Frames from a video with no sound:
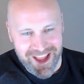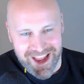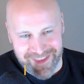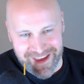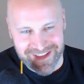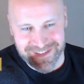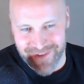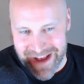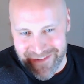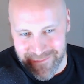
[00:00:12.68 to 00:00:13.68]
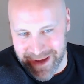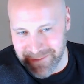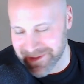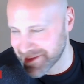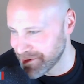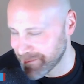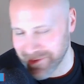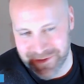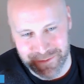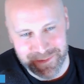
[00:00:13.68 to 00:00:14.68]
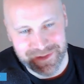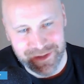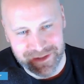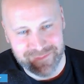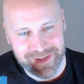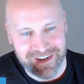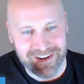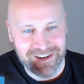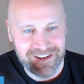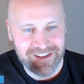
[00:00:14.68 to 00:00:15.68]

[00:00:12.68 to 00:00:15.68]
Hey, thanks for having me. I'm super stoked to be here.